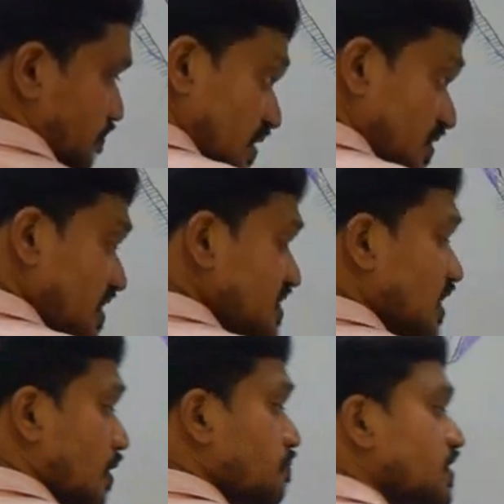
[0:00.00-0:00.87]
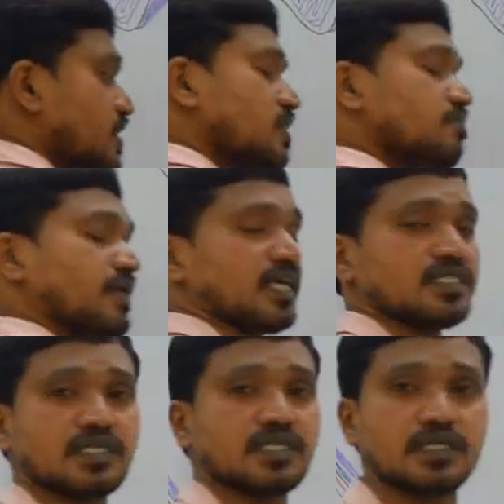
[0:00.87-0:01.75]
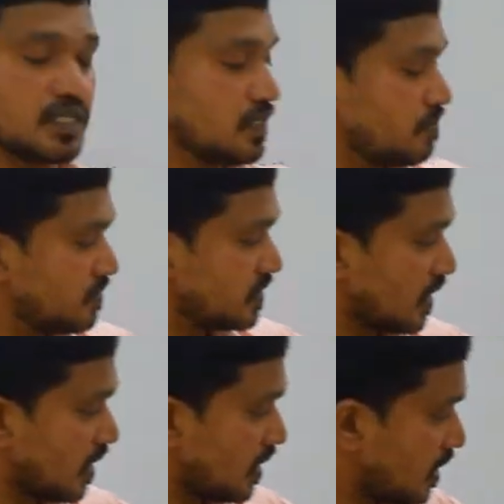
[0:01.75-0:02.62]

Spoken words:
There is a communicating branch in between the